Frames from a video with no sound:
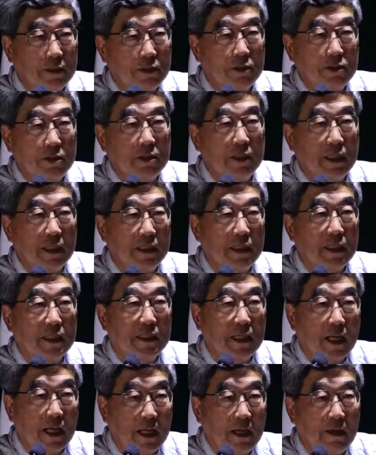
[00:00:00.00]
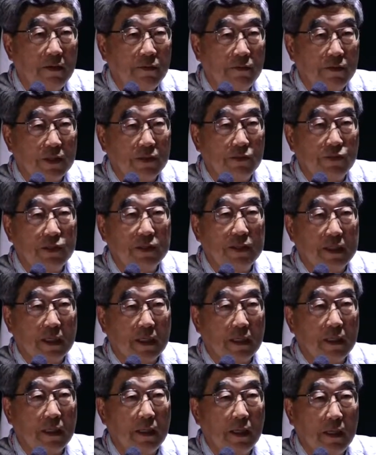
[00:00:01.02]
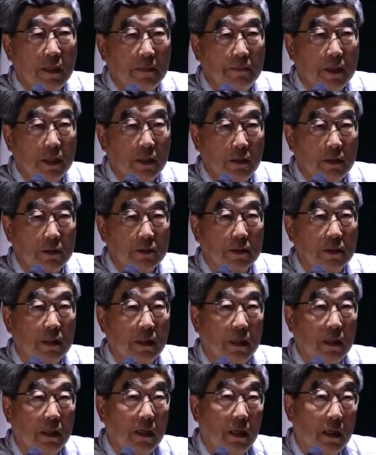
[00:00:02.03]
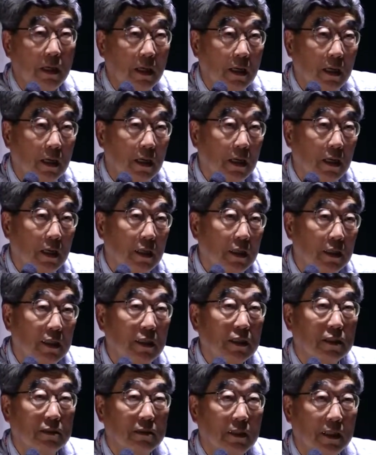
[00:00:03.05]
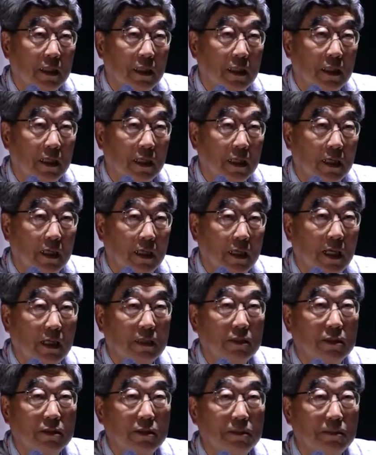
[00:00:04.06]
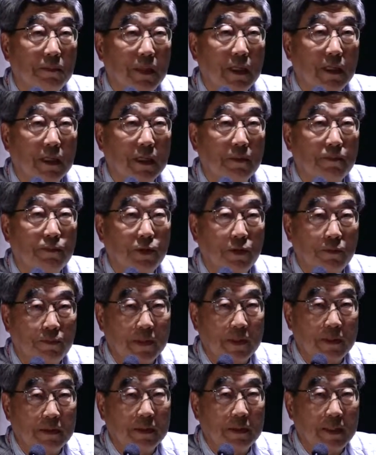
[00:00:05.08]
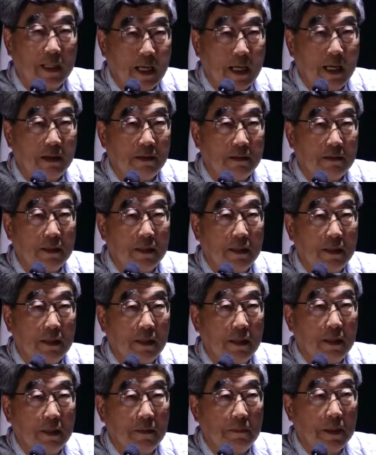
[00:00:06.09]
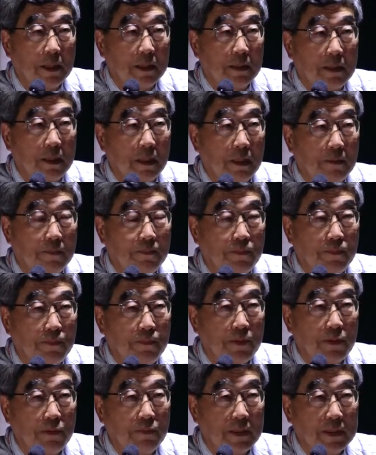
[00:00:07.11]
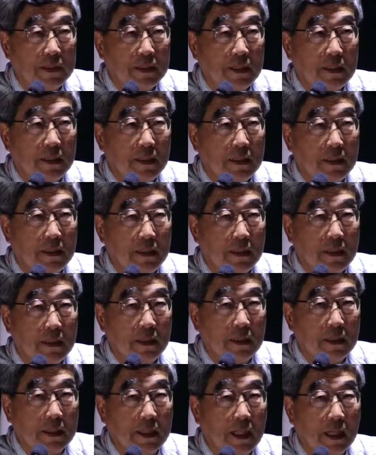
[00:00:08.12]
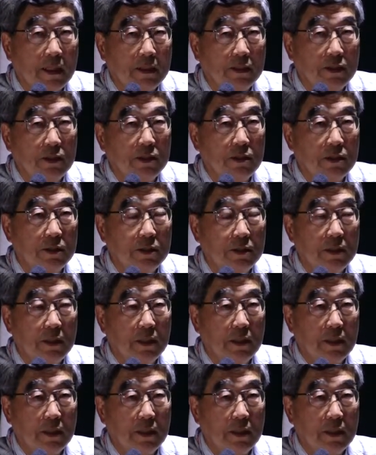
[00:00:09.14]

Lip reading: to do the design for the future because industry like to make a profit now. But professor can do